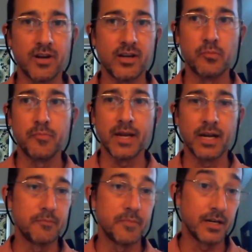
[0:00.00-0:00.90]
the greater
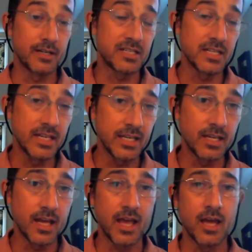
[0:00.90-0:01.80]
Bering
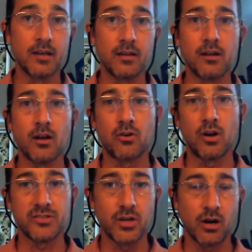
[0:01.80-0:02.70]
Sea, and
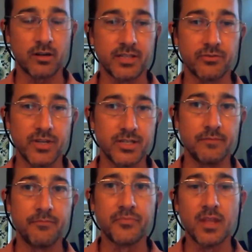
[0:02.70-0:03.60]
across the Arctic
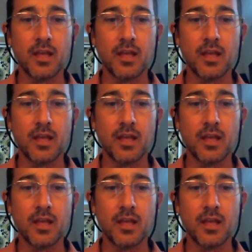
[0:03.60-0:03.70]
region.